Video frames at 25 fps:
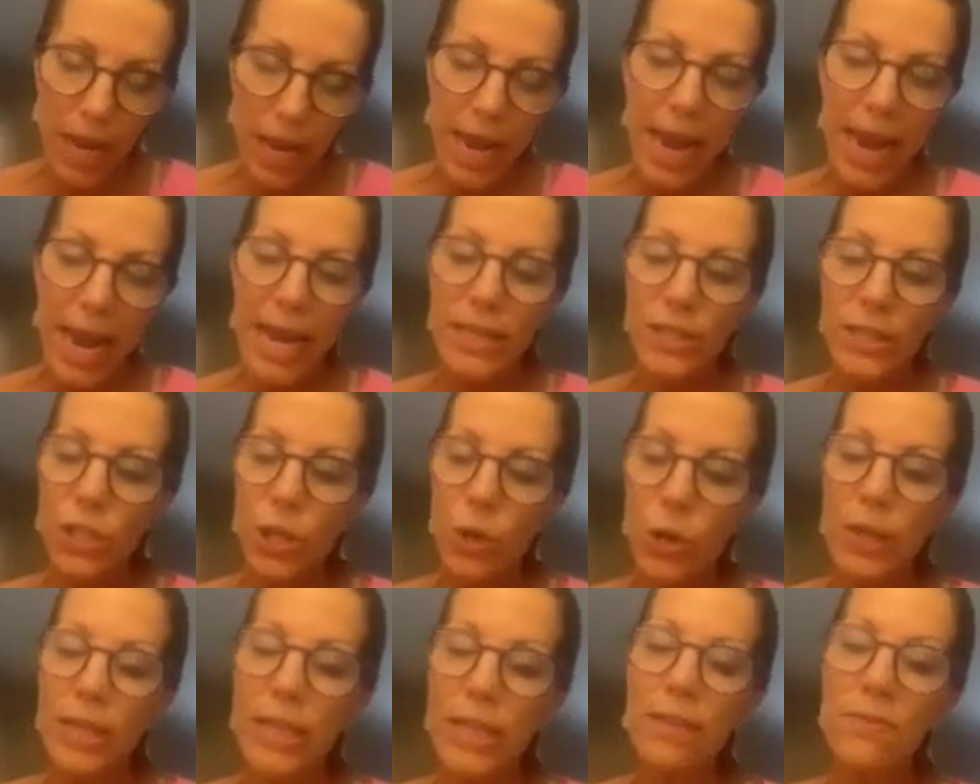And so
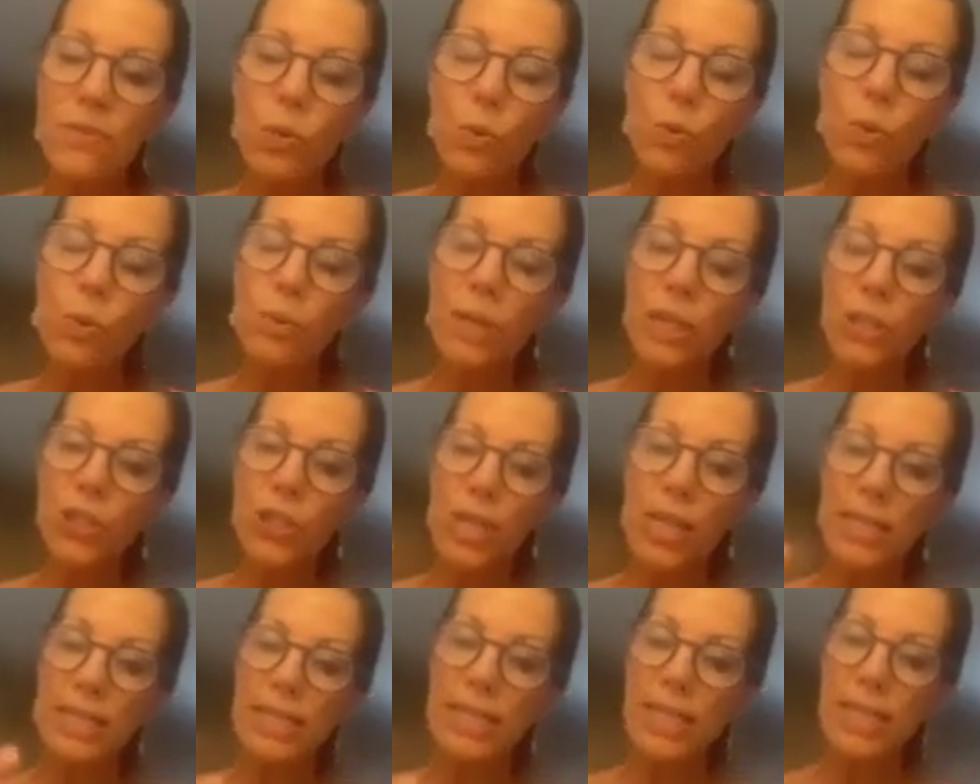it gives a woman a
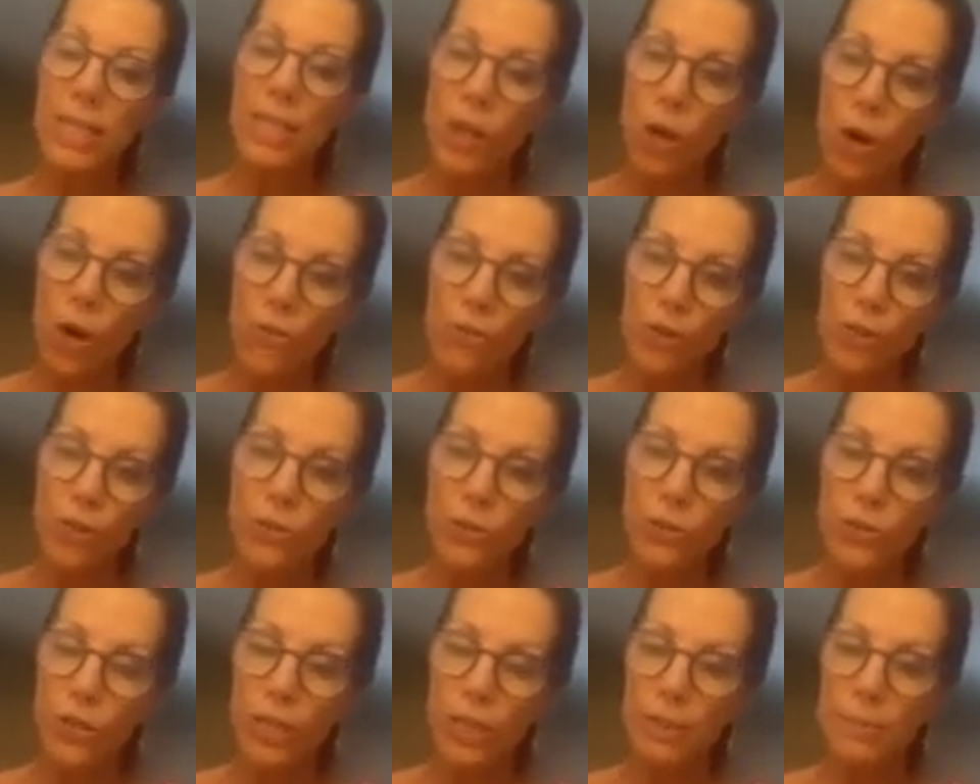chance to get over their
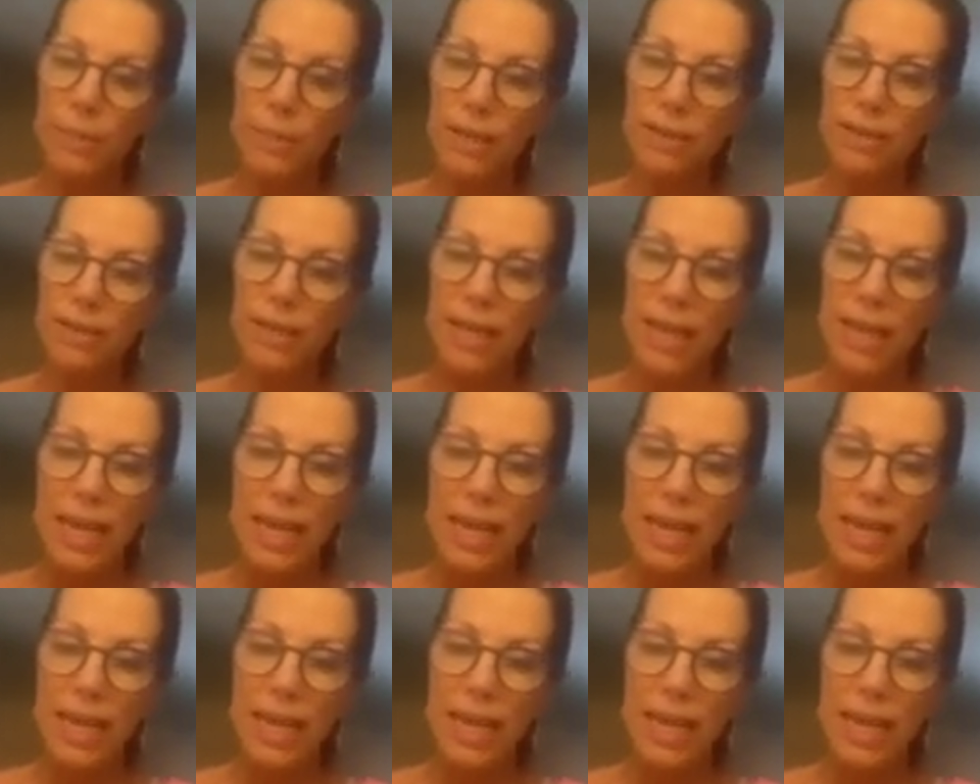treatment,